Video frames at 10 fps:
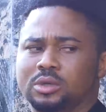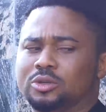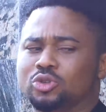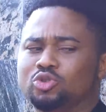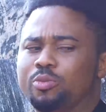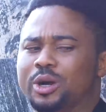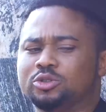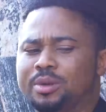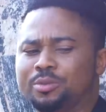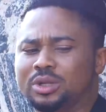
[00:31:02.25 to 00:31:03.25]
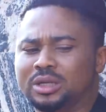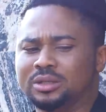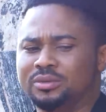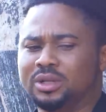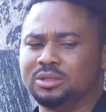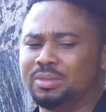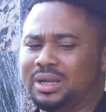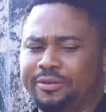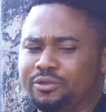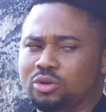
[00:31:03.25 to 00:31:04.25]
I'll just go back to my mother in the village. My
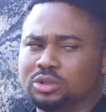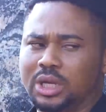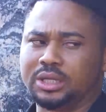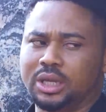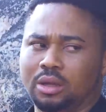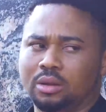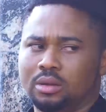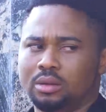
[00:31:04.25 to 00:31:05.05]
life is not tied here.